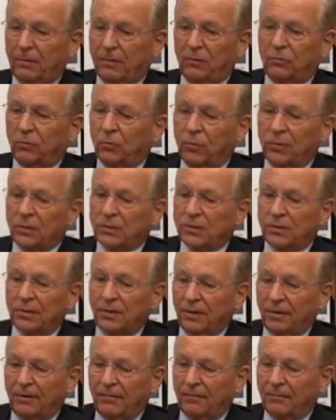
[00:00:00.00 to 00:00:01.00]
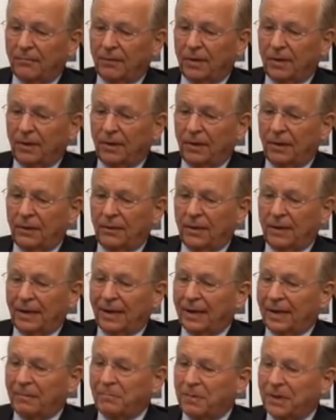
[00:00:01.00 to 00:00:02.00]
rules of the
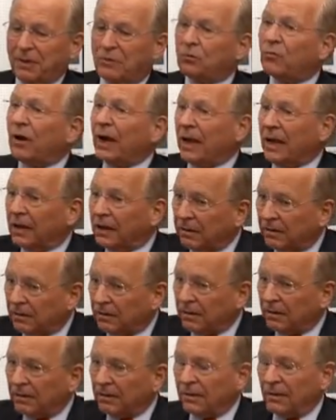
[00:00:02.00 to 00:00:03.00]
game in trade